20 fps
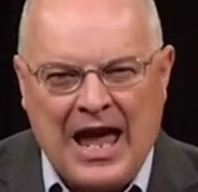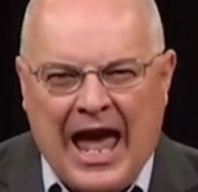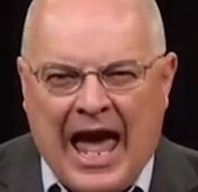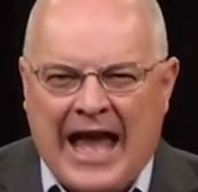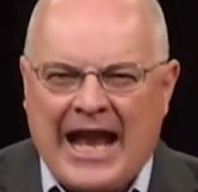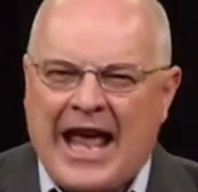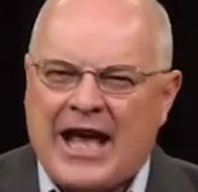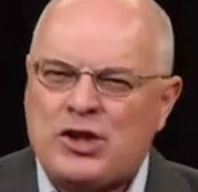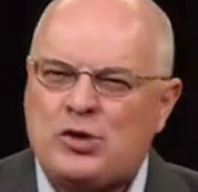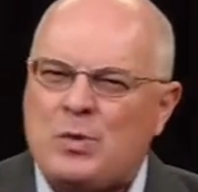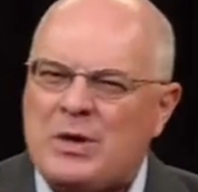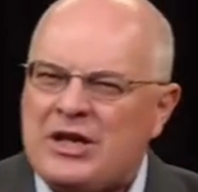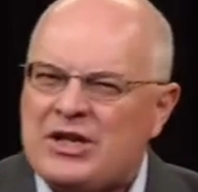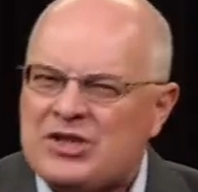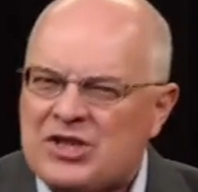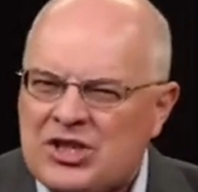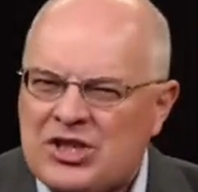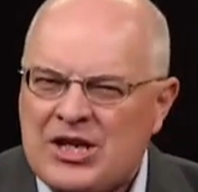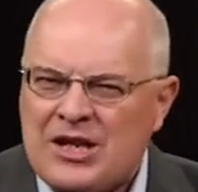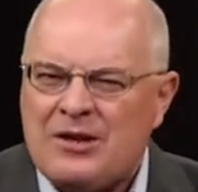And as we
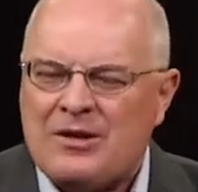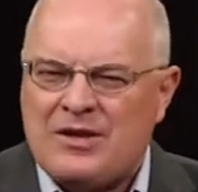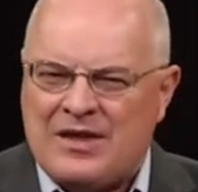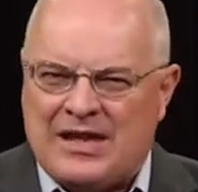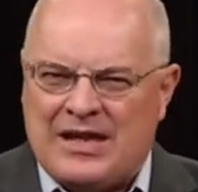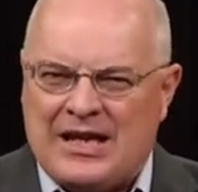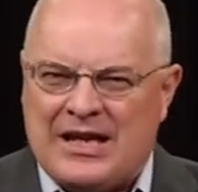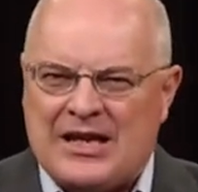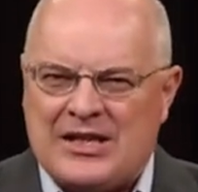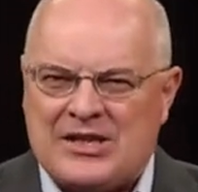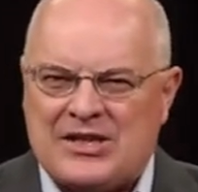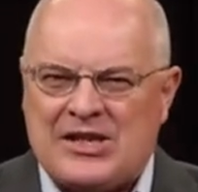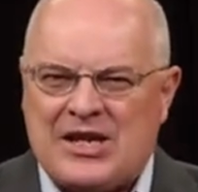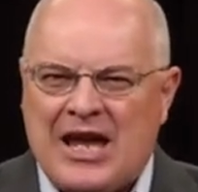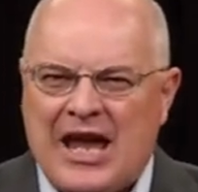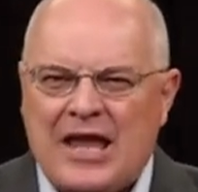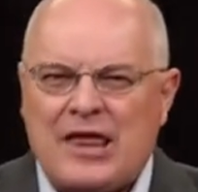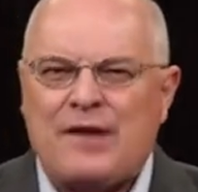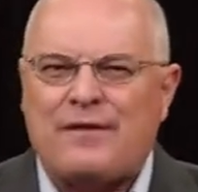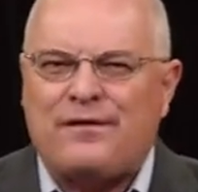consider this,
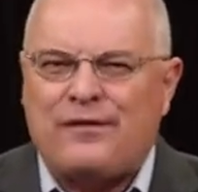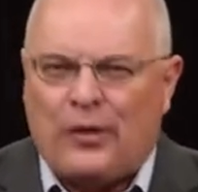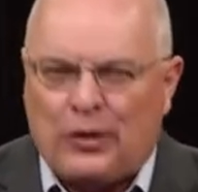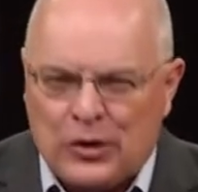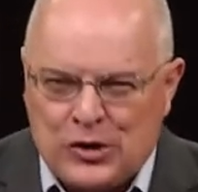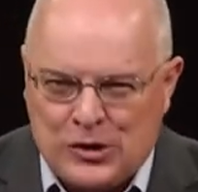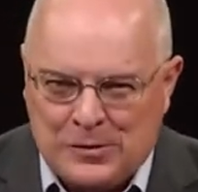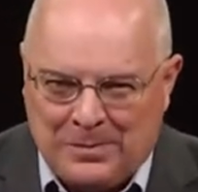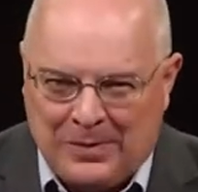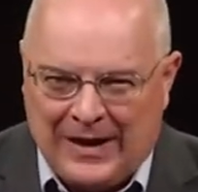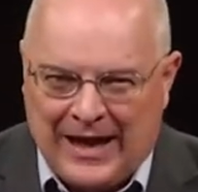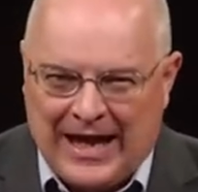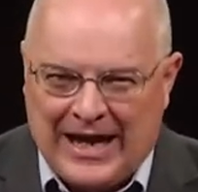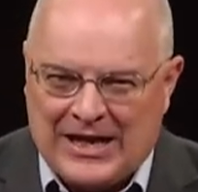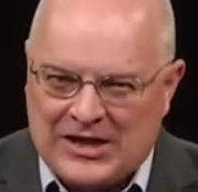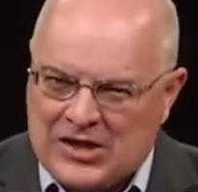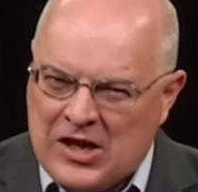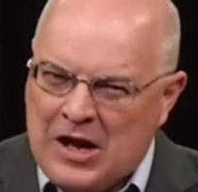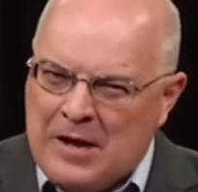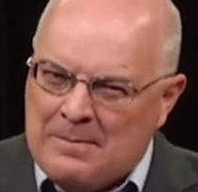in the first
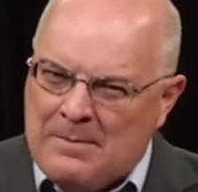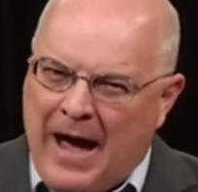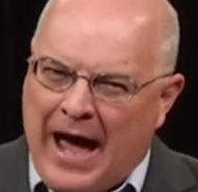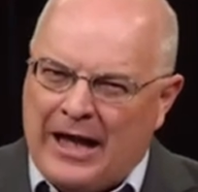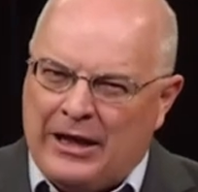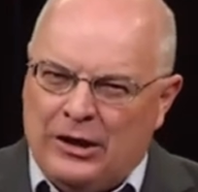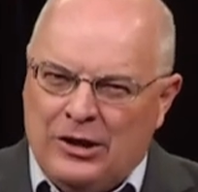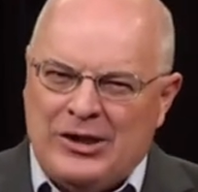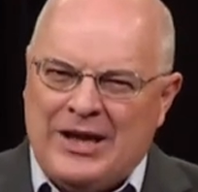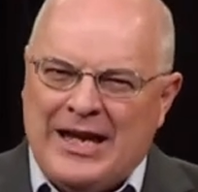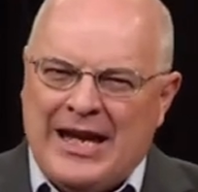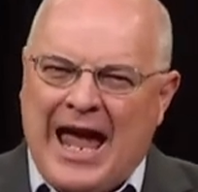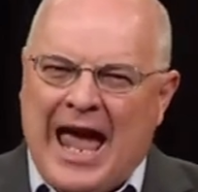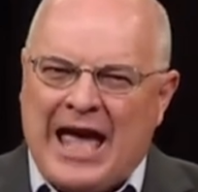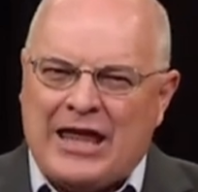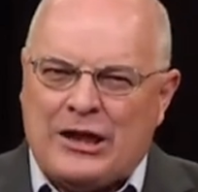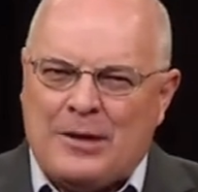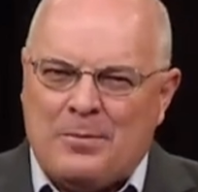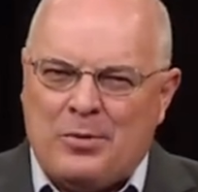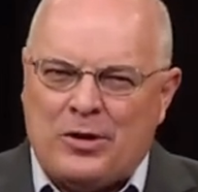place, by looking
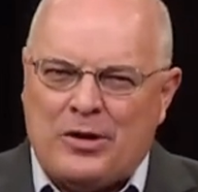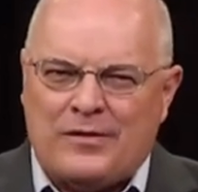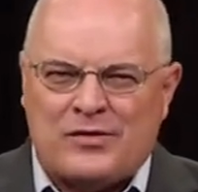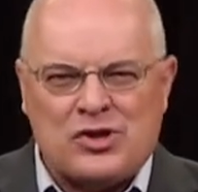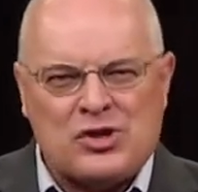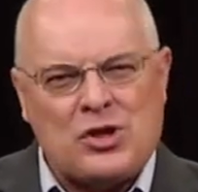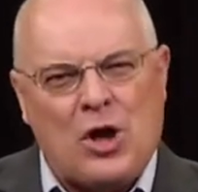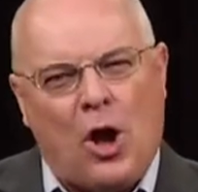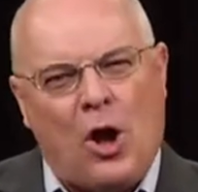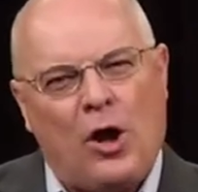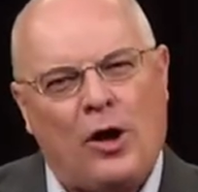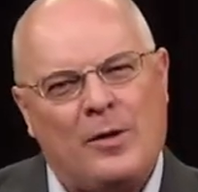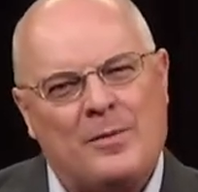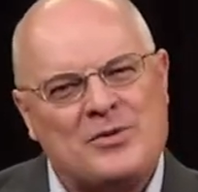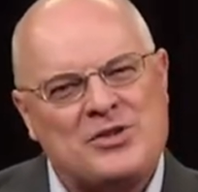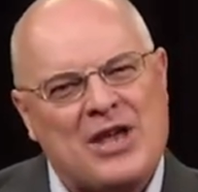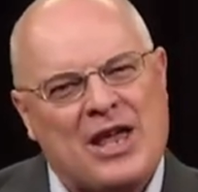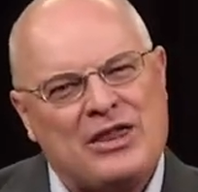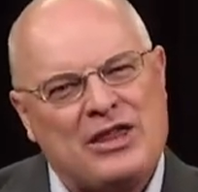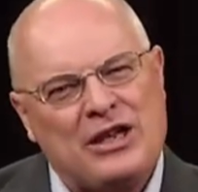at the book of
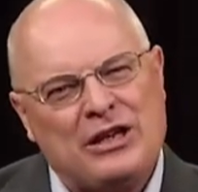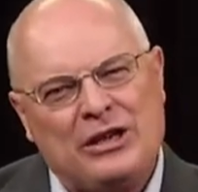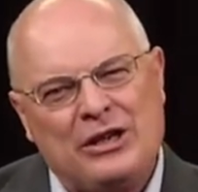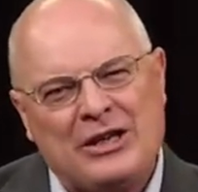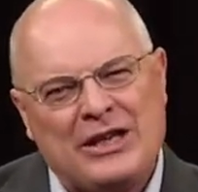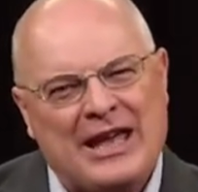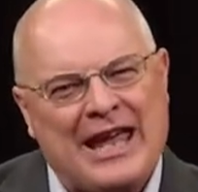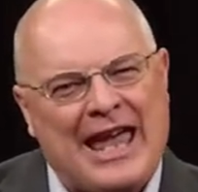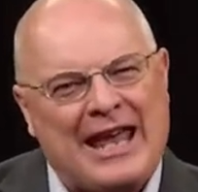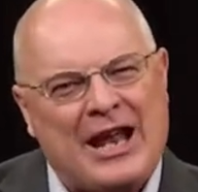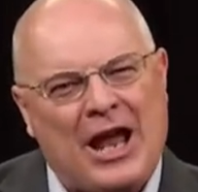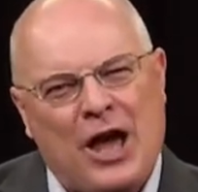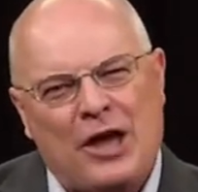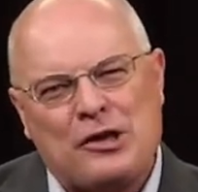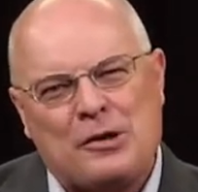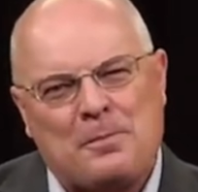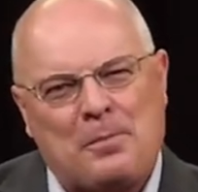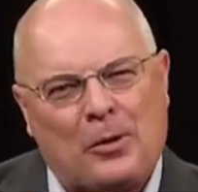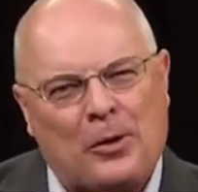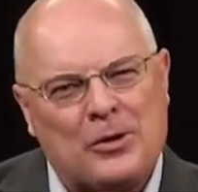Psalms and then looking at
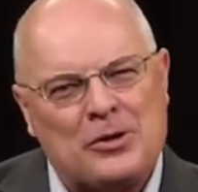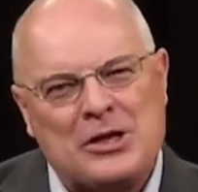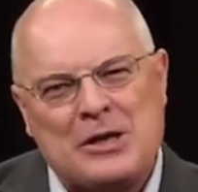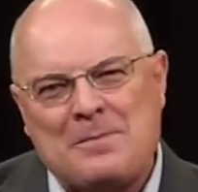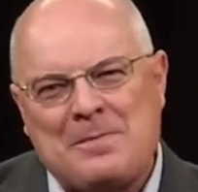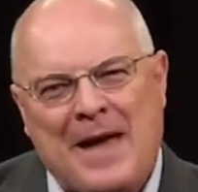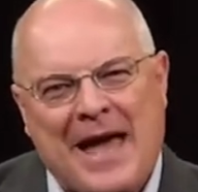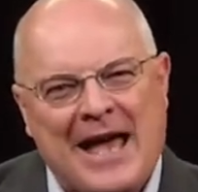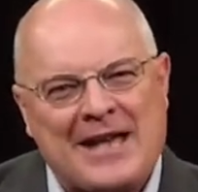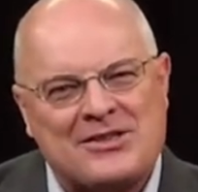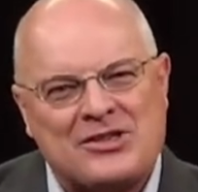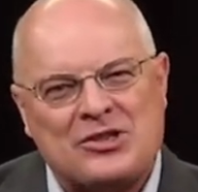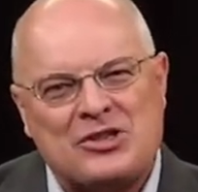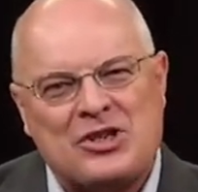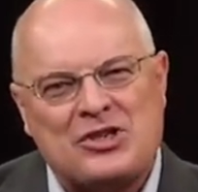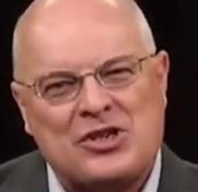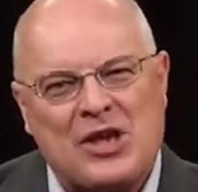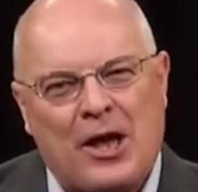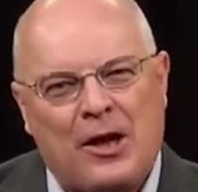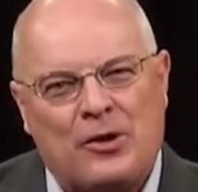other pertinent
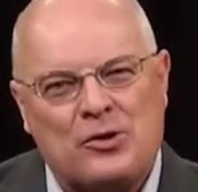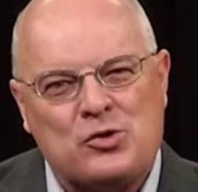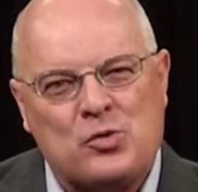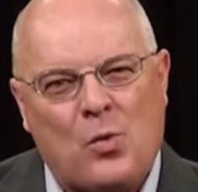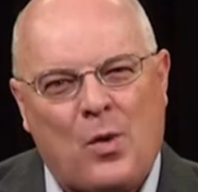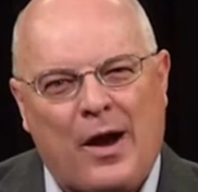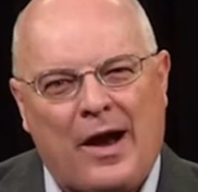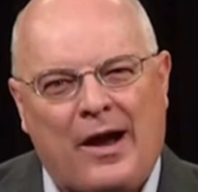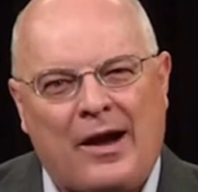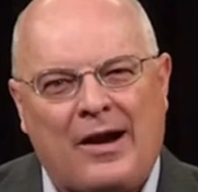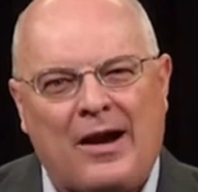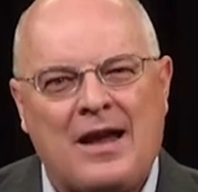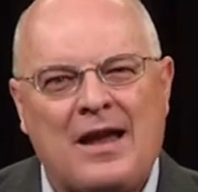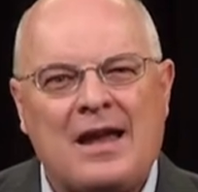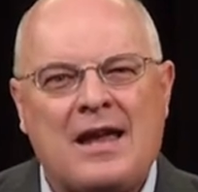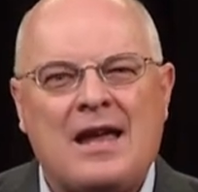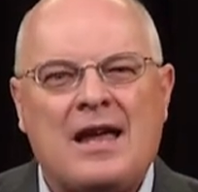passages elsewhere,